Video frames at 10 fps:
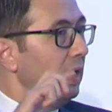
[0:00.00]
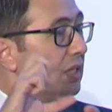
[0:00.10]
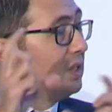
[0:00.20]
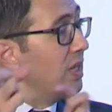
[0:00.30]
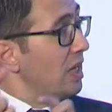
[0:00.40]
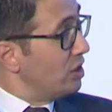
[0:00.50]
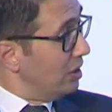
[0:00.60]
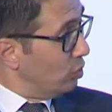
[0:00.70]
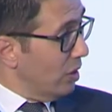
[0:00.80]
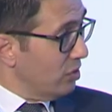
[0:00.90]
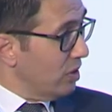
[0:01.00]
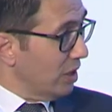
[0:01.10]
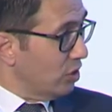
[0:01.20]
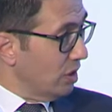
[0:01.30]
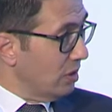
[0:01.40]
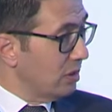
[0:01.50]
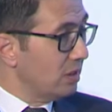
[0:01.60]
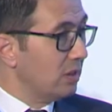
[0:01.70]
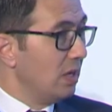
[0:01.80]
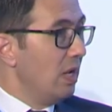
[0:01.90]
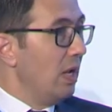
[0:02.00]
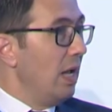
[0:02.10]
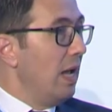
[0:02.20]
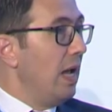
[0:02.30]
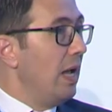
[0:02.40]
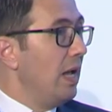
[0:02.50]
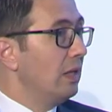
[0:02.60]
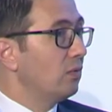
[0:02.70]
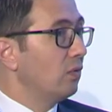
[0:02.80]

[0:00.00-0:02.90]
international transactions, and